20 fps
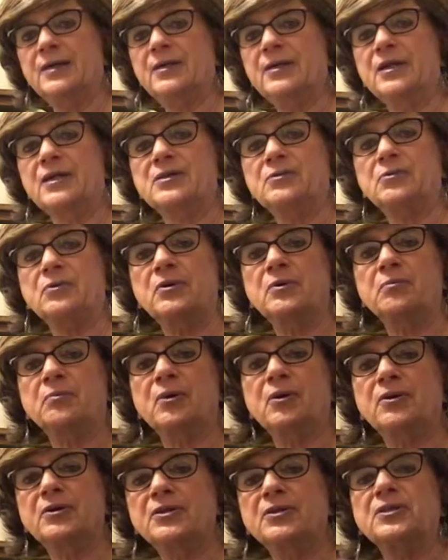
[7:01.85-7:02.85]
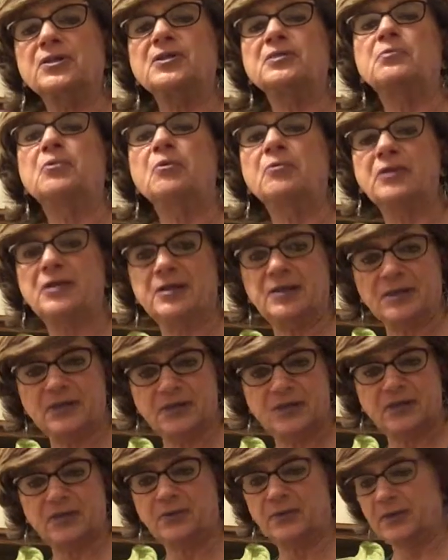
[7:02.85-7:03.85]
that's where it imparts the
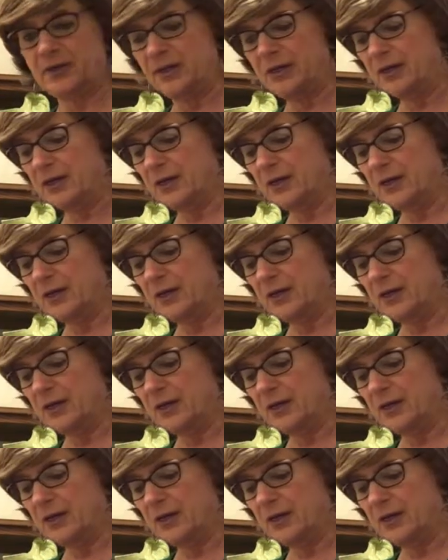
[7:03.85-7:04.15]
smokiness to it.